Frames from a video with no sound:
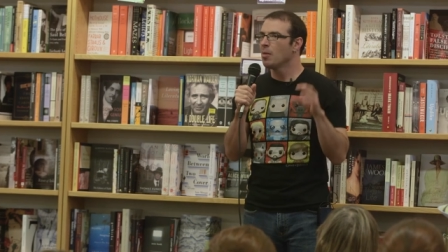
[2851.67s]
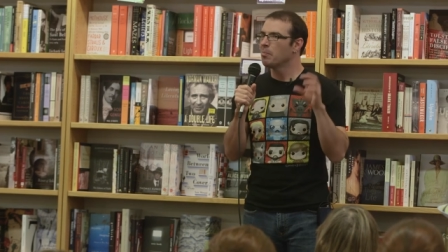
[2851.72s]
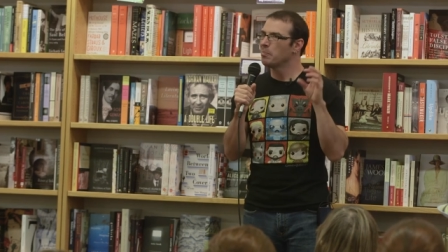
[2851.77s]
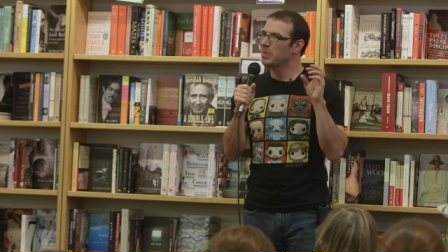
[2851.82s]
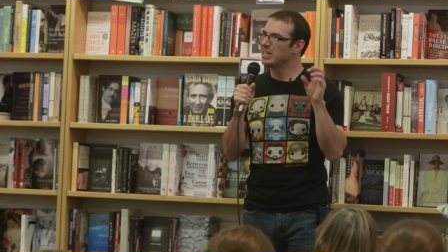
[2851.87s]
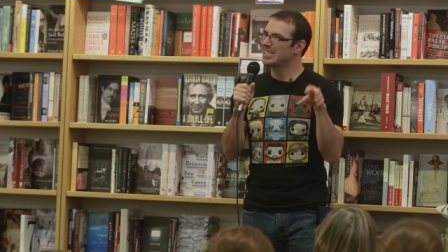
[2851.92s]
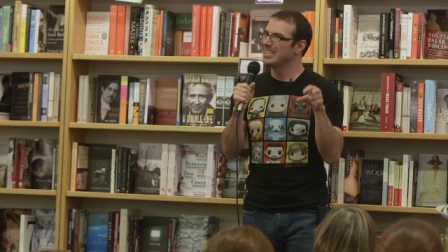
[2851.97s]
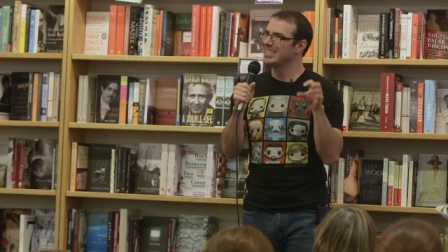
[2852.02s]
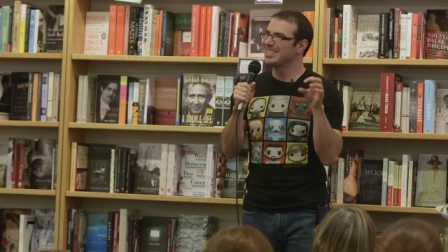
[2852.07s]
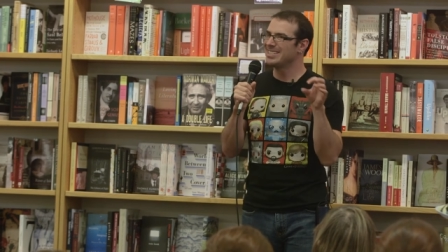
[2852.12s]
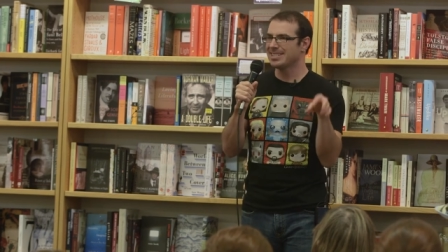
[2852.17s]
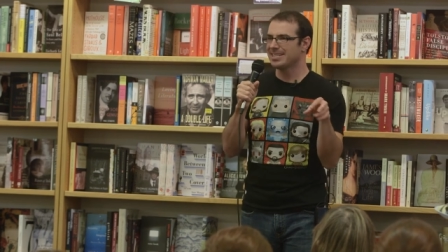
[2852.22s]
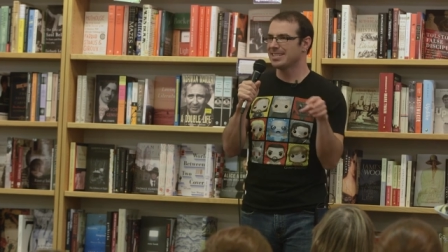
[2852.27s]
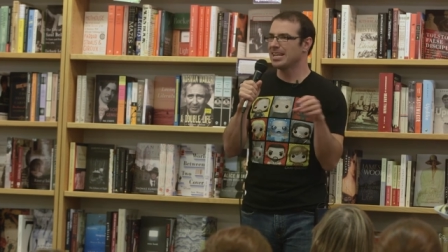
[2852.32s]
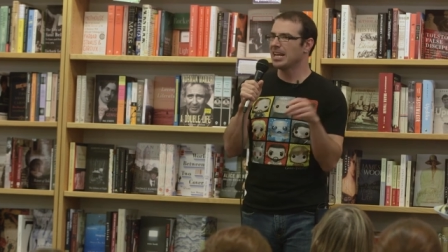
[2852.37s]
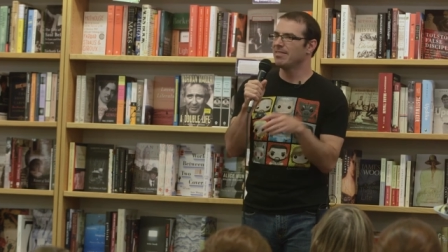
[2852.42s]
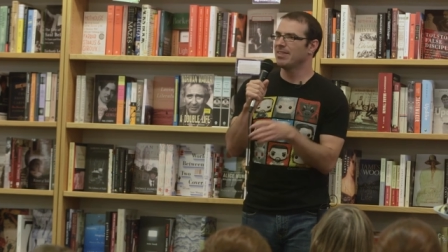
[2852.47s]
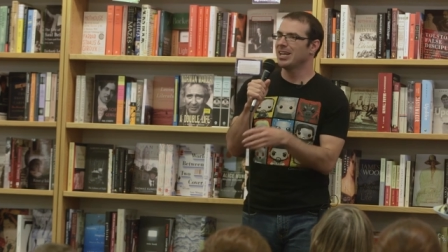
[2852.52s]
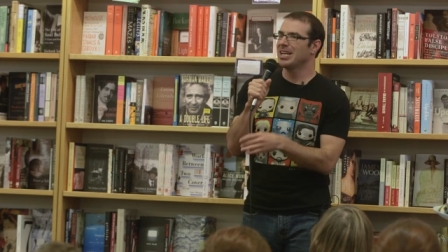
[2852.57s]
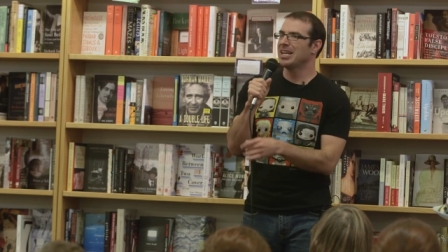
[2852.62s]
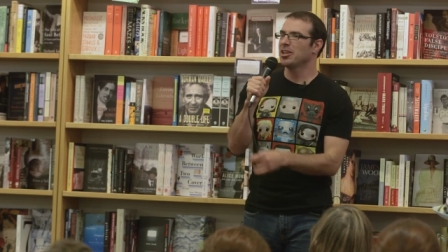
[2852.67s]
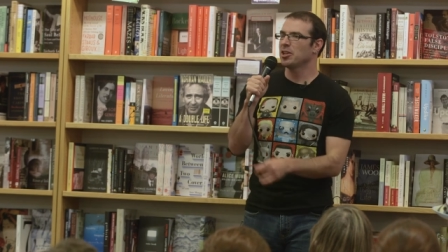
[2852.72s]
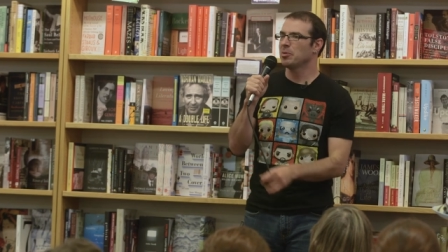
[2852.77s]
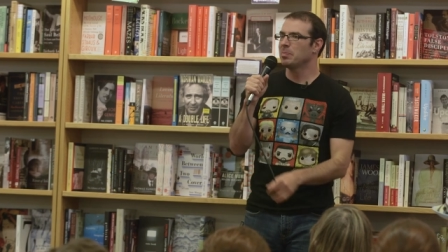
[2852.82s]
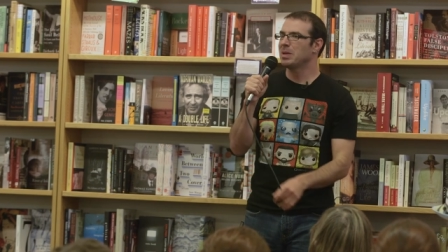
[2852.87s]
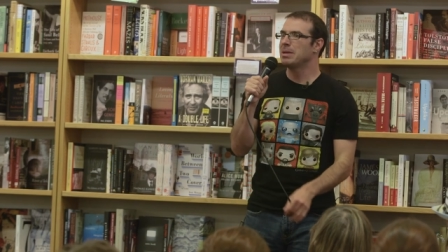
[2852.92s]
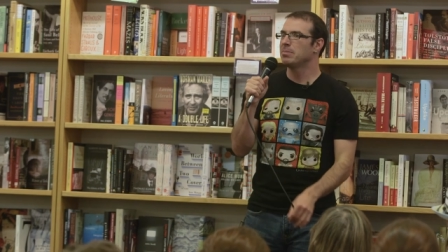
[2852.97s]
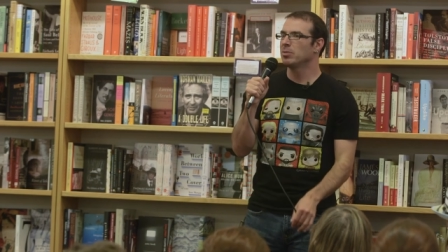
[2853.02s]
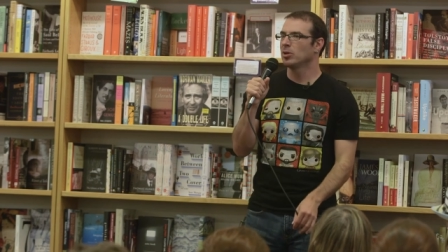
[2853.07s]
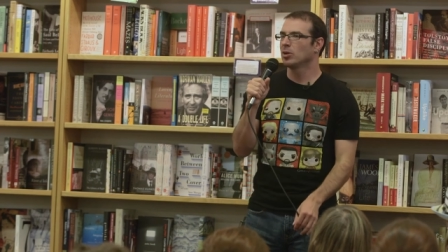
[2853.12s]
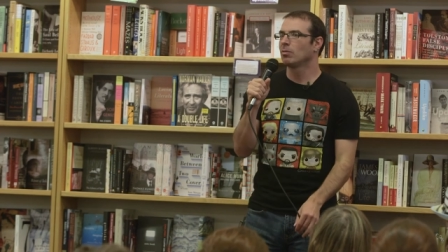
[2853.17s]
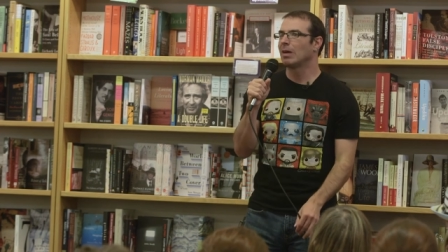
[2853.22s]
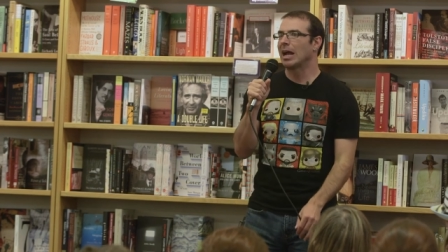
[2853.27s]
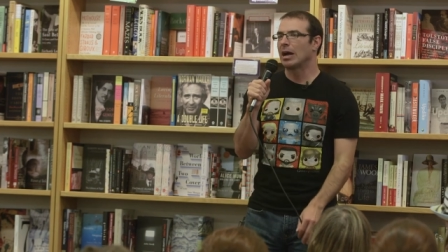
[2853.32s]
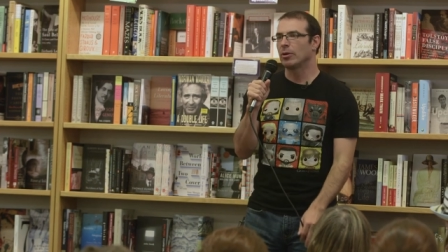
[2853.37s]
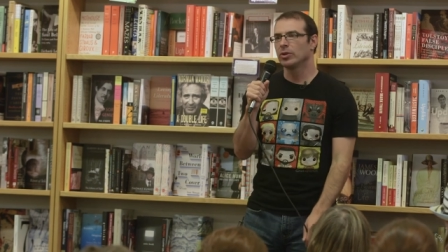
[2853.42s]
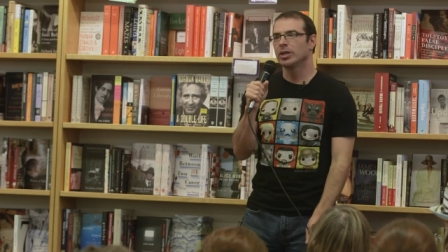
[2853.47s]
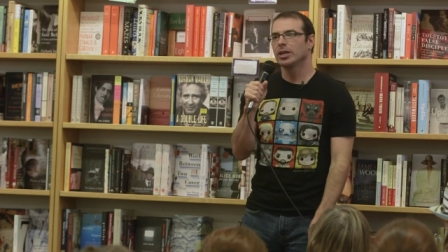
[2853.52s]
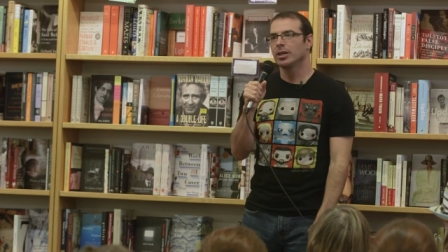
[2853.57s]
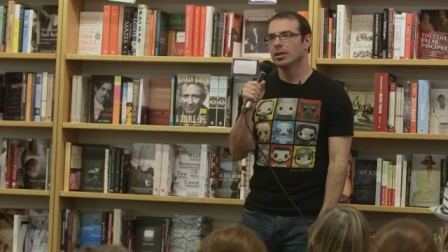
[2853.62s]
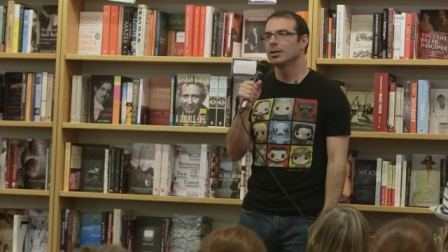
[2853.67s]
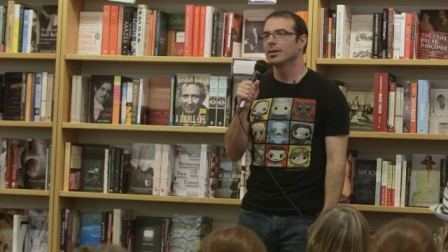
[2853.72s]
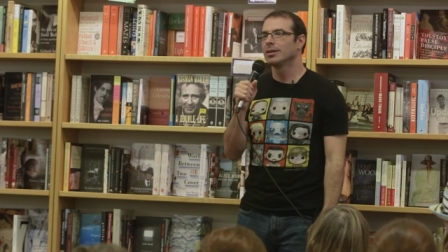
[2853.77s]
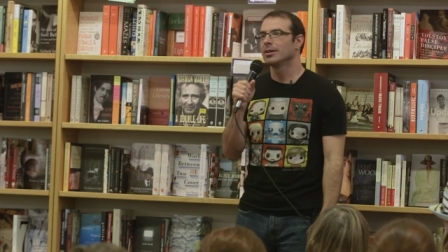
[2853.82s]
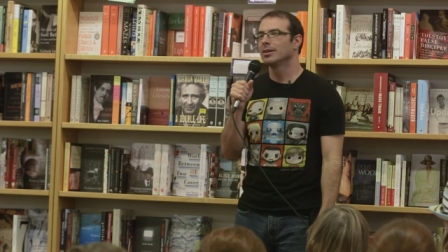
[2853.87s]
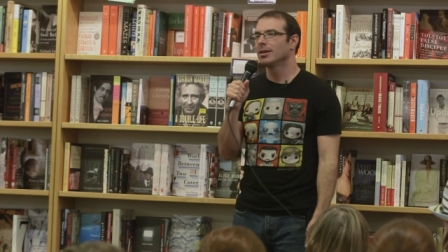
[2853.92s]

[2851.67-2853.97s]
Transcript: but didn't save any of the people around it,